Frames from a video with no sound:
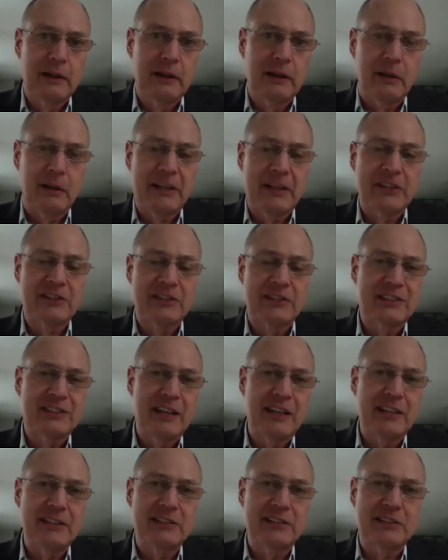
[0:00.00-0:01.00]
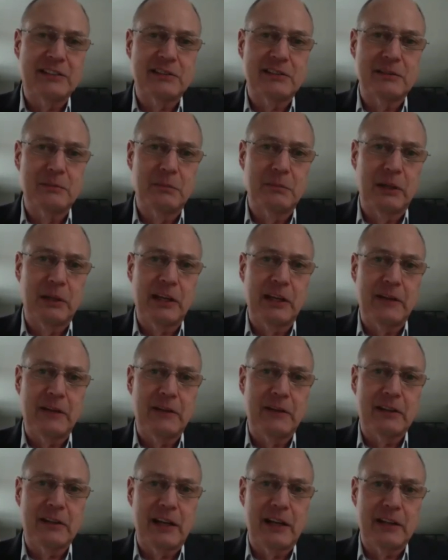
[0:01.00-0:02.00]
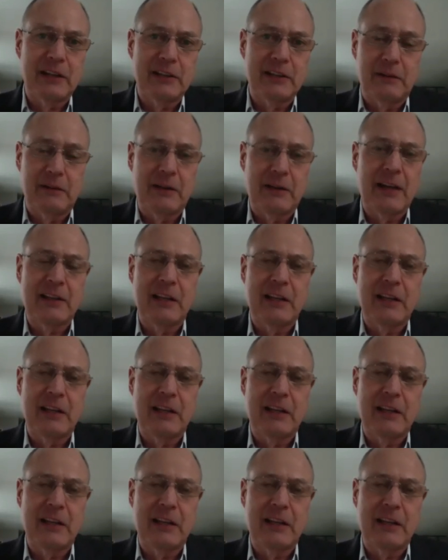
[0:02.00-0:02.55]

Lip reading: Because the Chinese believe that, in fact,